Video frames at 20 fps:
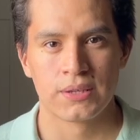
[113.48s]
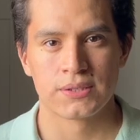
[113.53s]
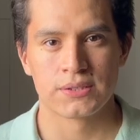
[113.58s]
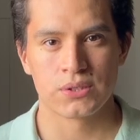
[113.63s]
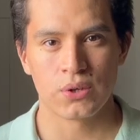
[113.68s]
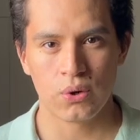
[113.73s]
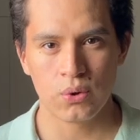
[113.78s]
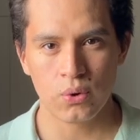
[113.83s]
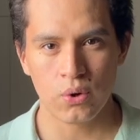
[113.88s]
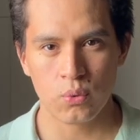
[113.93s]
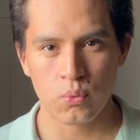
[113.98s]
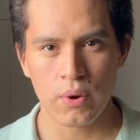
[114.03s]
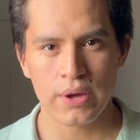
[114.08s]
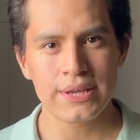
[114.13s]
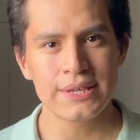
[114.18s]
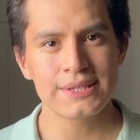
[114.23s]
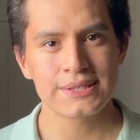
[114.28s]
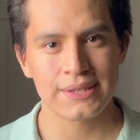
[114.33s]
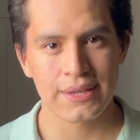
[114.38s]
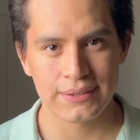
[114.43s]
So what
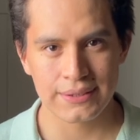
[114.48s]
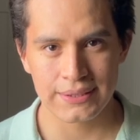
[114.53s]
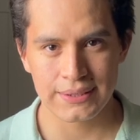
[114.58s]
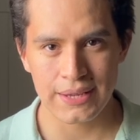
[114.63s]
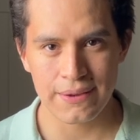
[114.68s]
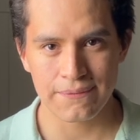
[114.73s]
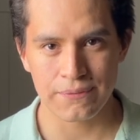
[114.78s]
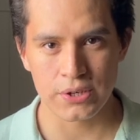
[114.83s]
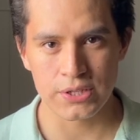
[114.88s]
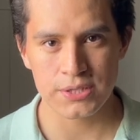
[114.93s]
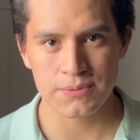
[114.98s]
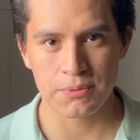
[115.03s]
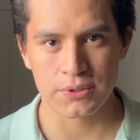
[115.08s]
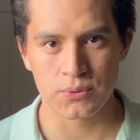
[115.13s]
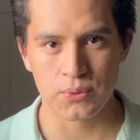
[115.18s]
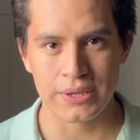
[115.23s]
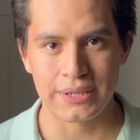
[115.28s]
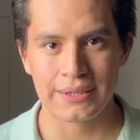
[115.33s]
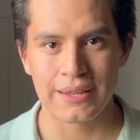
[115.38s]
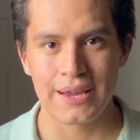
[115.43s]
is then the difference
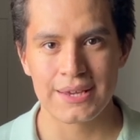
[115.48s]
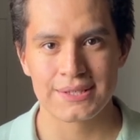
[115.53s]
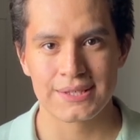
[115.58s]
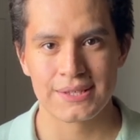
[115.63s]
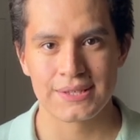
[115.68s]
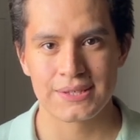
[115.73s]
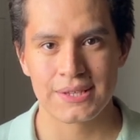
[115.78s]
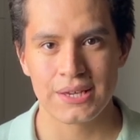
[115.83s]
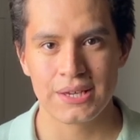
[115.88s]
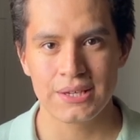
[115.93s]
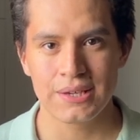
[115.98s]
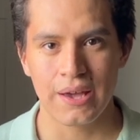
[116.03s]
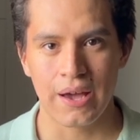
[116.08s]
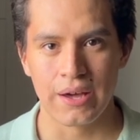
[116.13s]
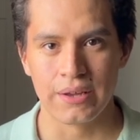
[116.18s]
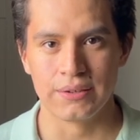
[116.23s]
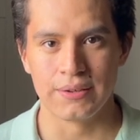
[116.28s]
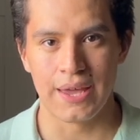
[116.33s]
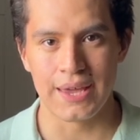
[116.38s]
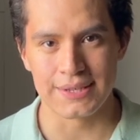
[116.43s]
between licensing
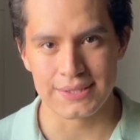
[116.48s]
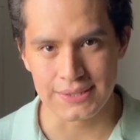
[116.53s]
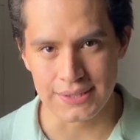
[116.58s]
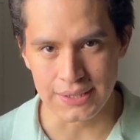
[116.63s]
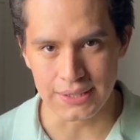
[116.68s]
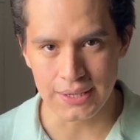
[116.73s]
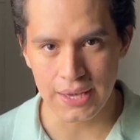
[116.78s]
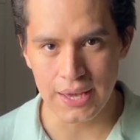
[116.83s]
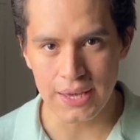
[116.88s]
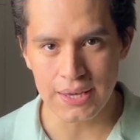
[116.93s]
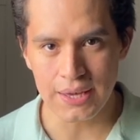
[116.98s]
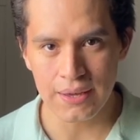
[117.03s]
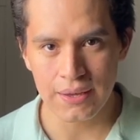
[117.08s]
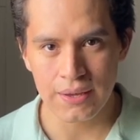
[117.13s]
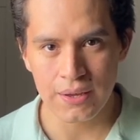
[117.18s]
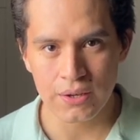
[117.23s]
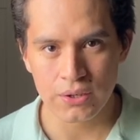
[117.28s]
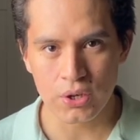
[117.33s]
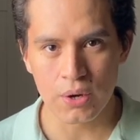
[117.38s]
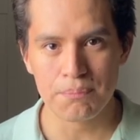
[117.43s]
an
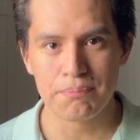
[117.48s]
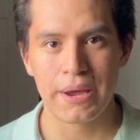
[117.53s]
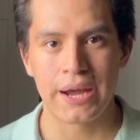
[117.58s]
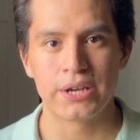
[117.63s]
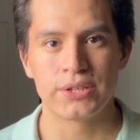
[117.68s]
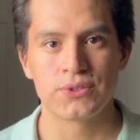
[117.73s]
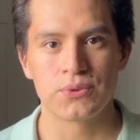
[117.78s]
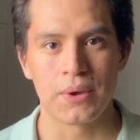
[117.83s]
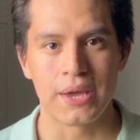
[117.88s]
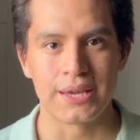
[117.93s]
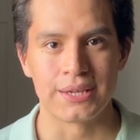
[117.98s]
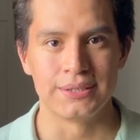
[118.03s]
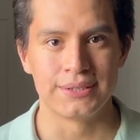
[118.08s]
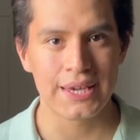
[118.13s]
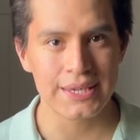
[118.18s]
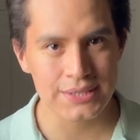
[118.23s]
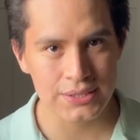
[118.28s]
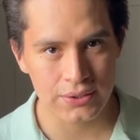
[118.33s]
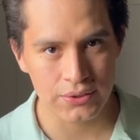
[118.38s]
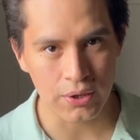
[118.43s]
SDK compared to a
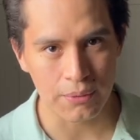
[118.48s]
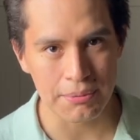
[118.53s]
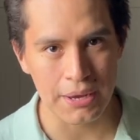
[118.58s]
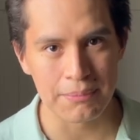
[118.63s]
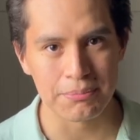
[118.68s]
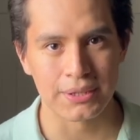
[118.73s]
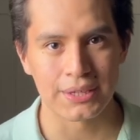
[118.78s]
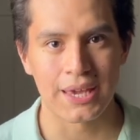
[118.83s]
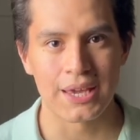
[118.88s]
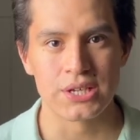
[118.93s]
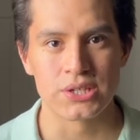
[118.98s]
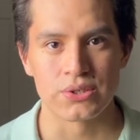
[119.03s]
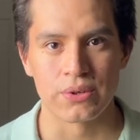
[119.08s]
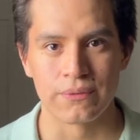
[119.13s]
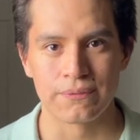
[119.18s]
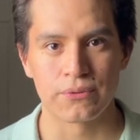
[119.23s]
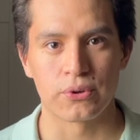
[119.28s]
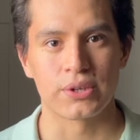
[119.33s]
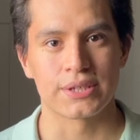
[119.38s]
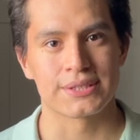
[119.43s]
desktop
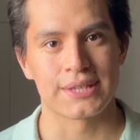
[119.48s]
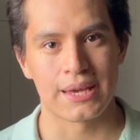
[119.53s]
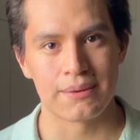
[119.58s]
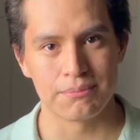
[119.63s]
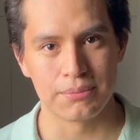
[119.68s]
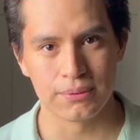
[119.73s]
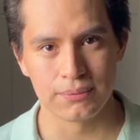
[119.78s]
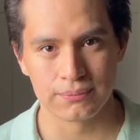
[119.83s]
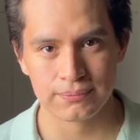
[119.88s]
application, for example?